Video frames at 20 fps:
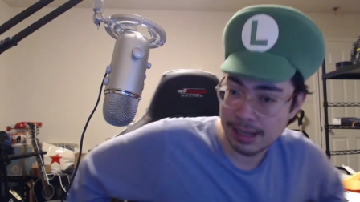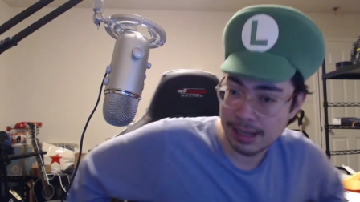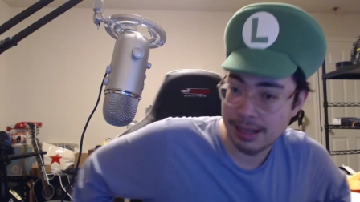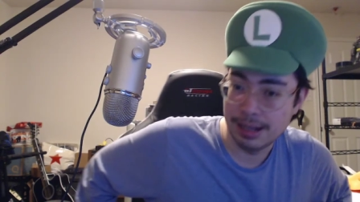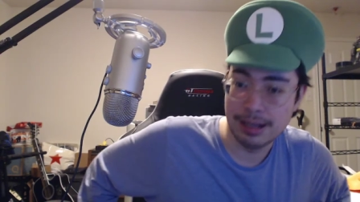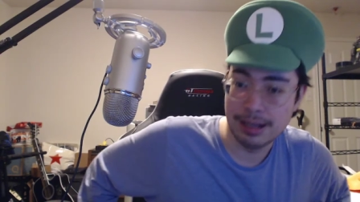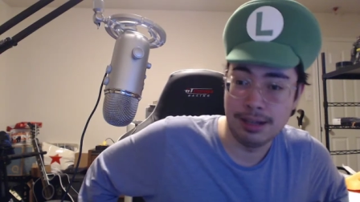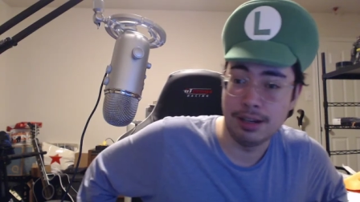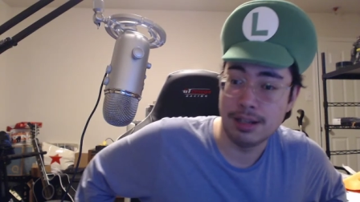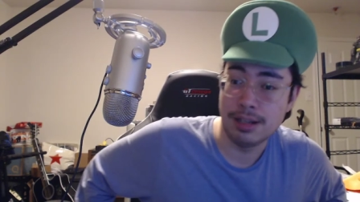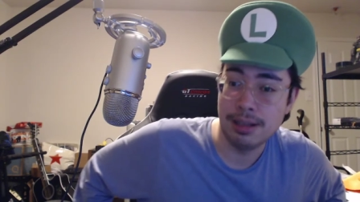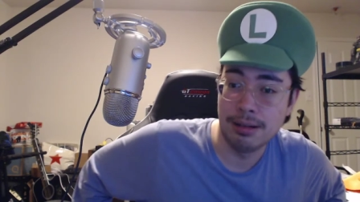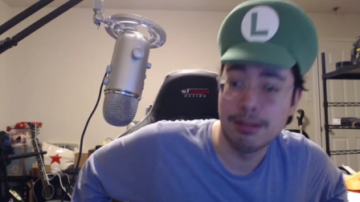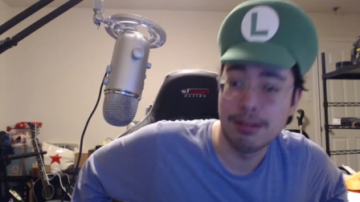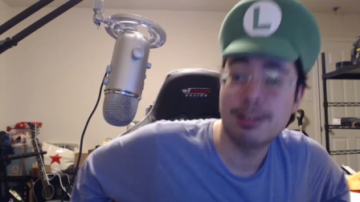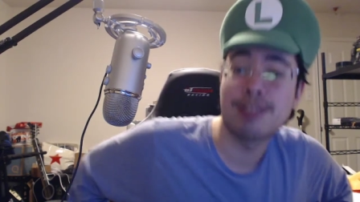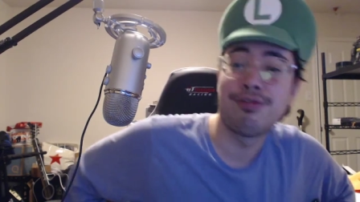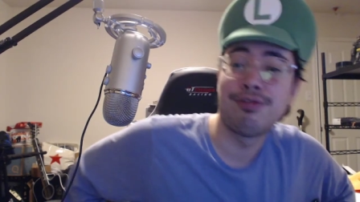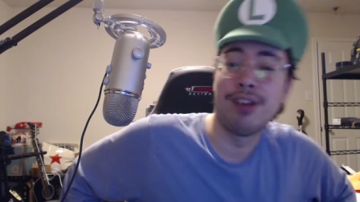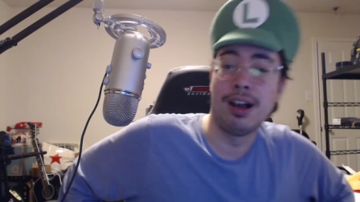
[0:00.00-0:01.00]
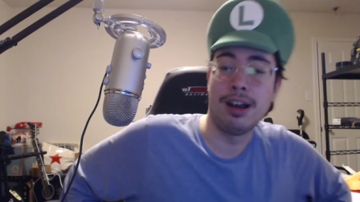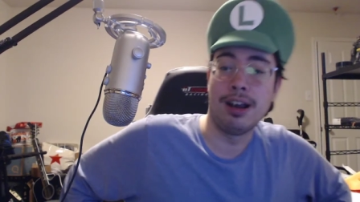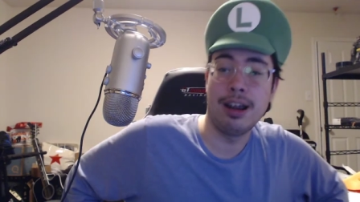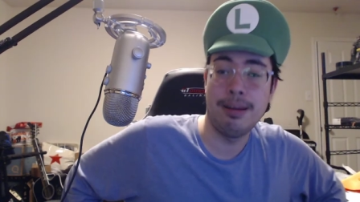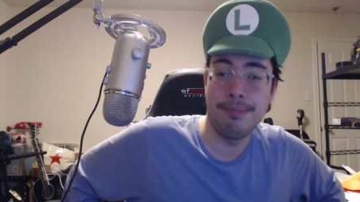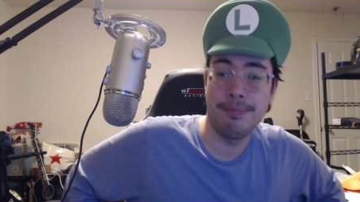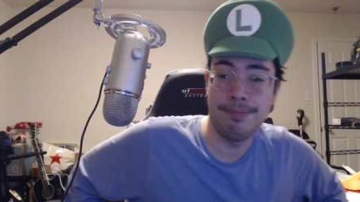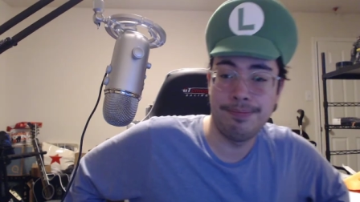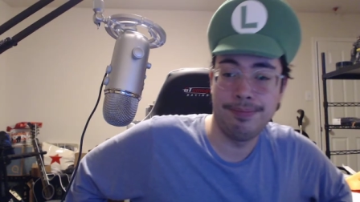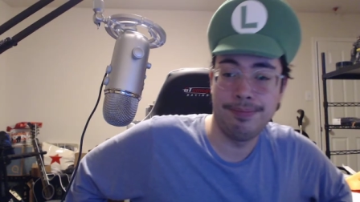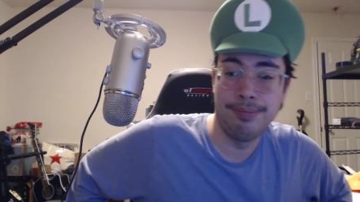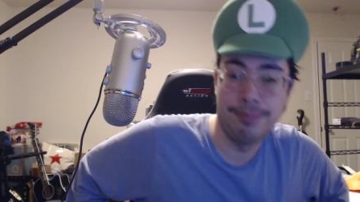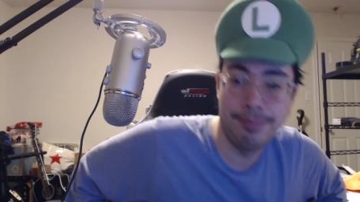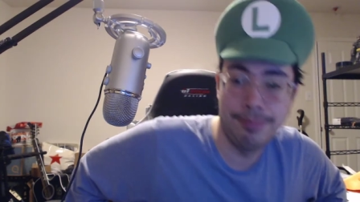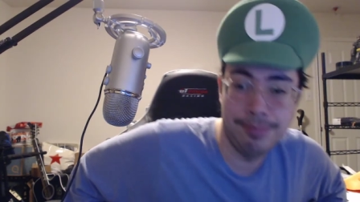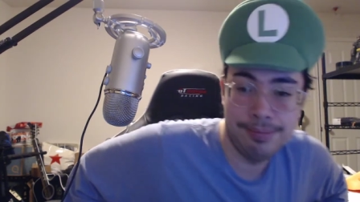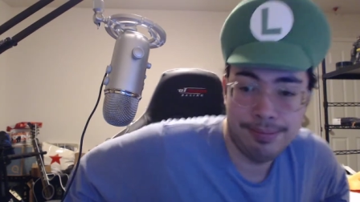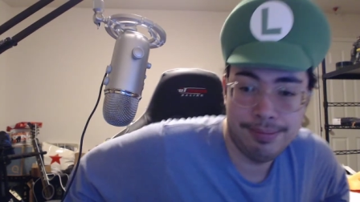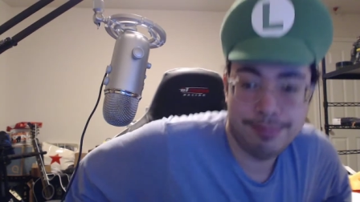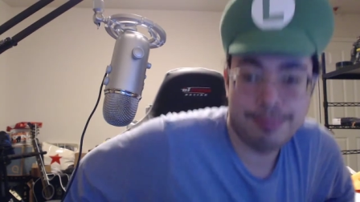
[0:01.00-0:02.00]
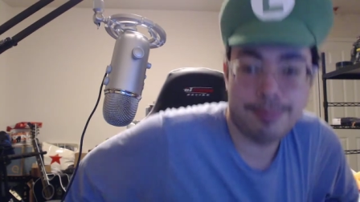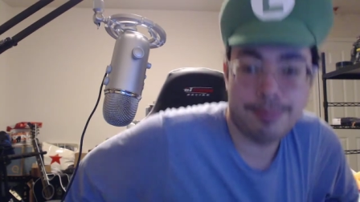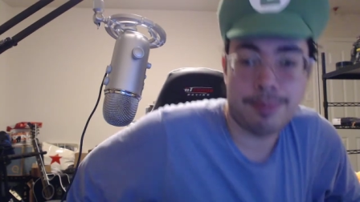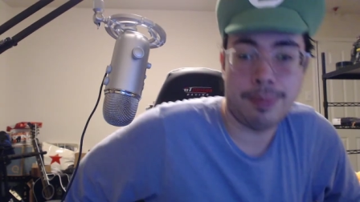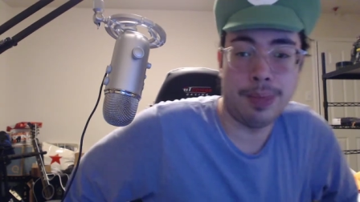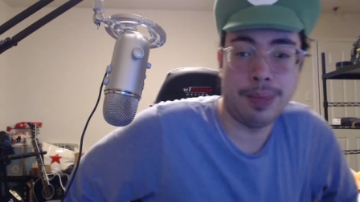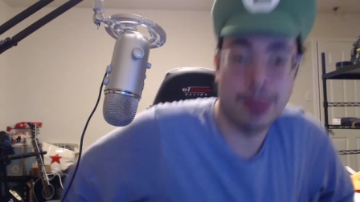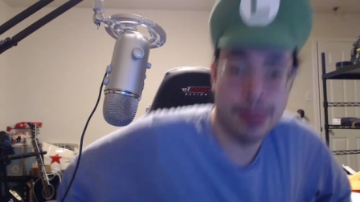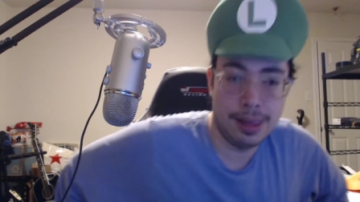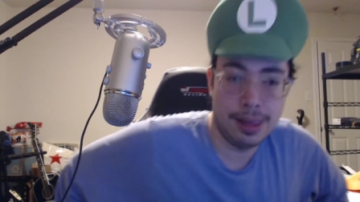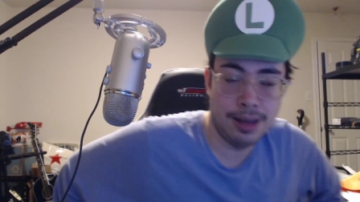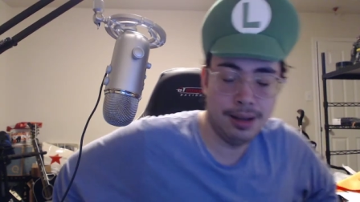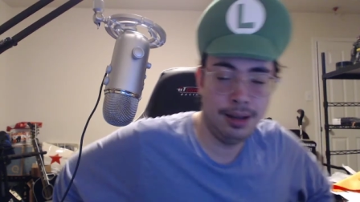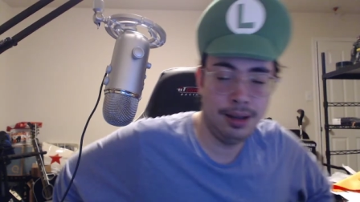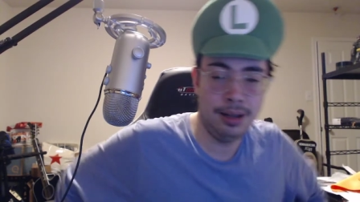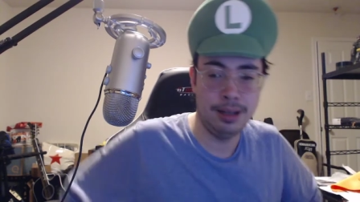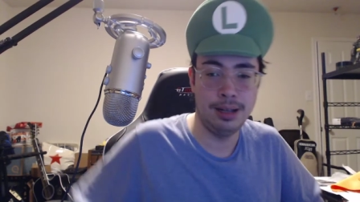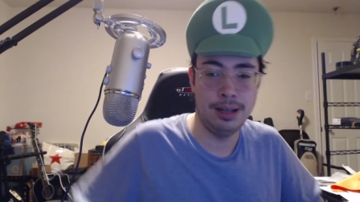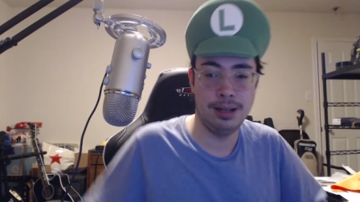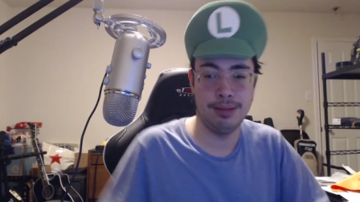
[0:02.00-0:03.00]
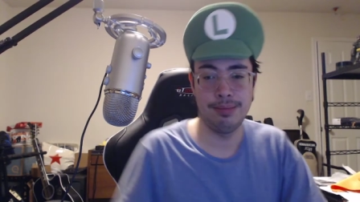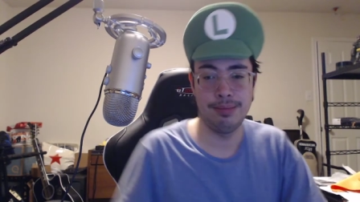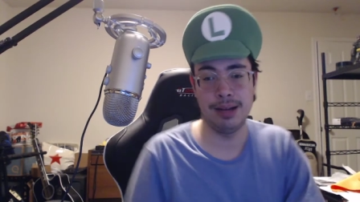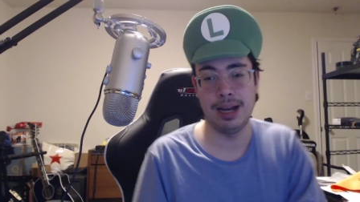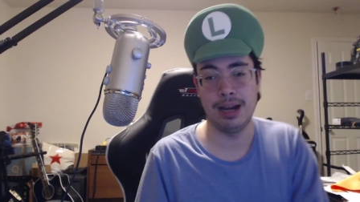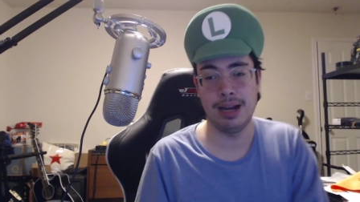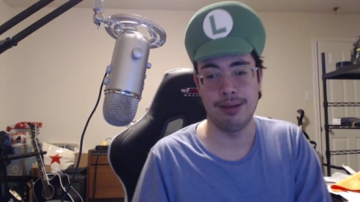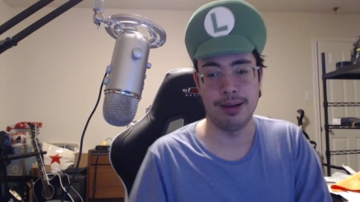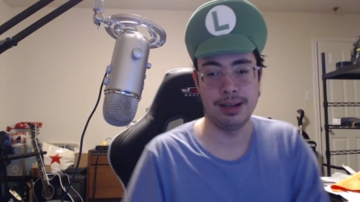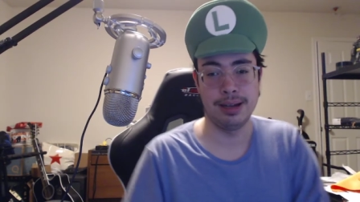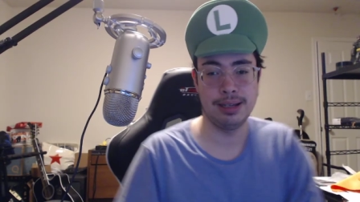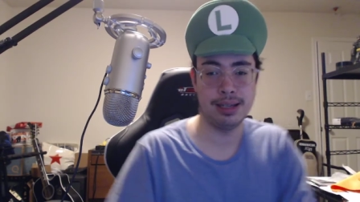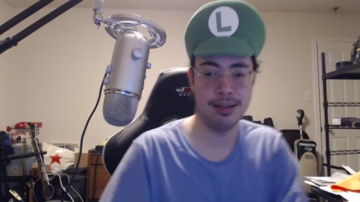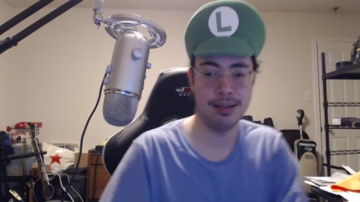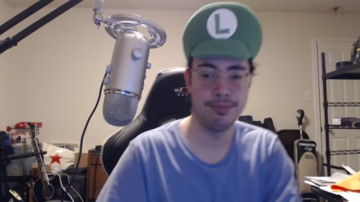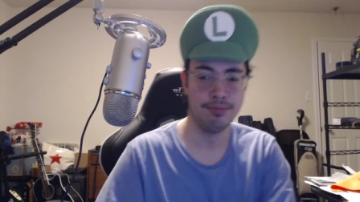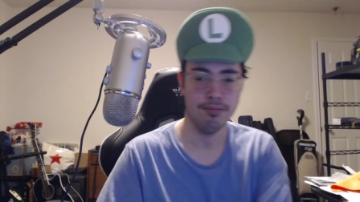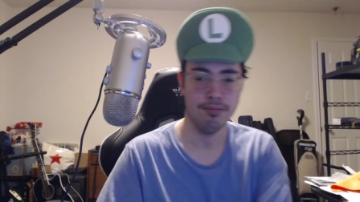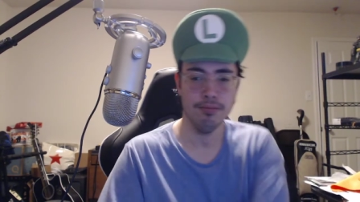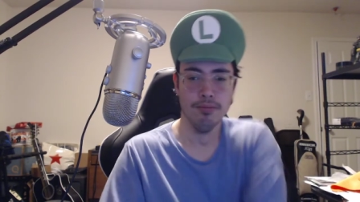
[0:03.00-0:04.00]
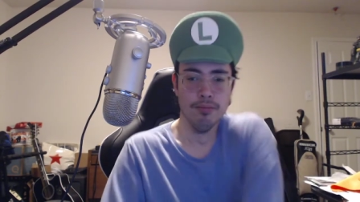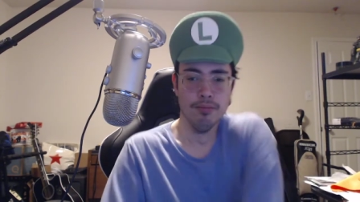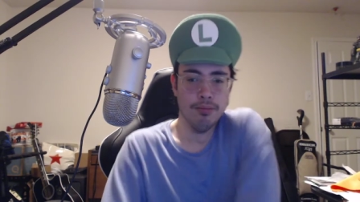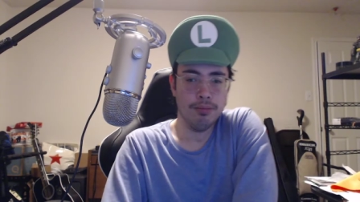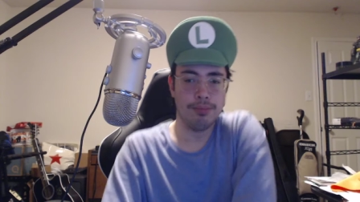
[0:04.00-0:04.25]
it just looks funny. But anyways.